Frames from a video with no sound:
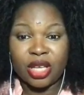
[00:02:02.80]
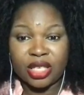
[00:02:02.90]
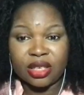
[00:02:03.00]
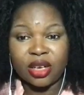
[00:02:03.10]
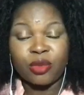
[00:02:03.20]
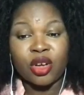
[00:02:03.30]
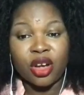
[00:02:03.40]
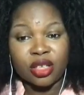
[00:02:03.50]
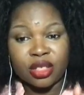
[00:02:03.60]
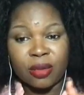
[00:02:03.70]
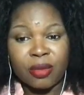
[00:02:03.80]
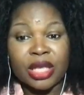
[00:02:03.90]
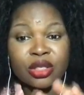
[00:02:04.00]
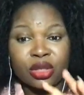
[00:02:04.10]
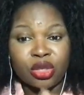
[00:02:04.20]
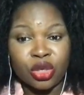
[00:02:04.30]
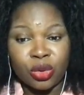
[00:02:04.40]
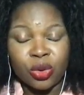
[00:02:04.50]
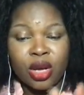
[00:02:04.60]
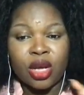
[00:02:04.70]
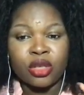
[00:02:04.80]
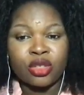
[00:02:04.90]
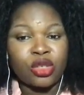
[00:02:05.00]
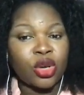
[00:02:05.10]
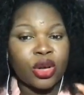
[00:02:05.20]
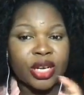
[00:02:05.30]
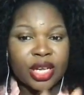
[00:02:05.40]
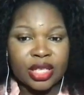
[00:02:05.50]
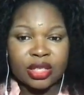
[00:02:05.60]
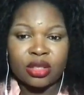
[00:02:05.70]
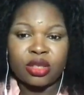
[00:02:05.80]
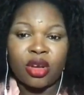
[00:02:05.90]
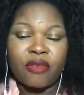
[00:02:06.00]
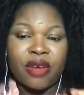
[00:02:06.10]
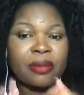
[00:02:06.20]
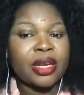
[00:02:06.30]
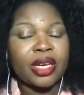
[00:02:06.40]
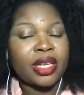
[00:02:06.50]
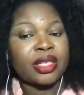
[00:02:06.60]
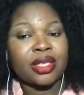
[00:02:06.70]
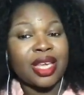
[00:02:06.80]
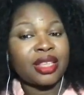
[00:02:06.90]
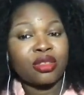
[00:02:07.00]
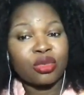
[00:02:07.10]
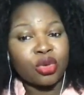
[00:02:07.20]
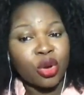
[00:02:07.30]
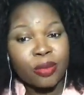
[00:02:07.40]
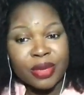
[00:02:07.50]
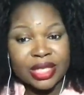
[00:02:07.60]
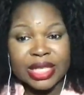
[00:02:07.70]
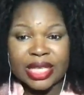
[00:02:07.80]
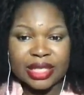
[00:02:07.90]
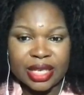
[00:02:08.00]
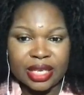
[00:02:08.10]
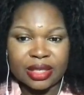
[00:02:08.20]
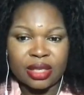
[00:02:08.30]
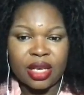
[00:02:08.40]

it's going to be custom made to you, to your needs, to your family needs, and to your business needs.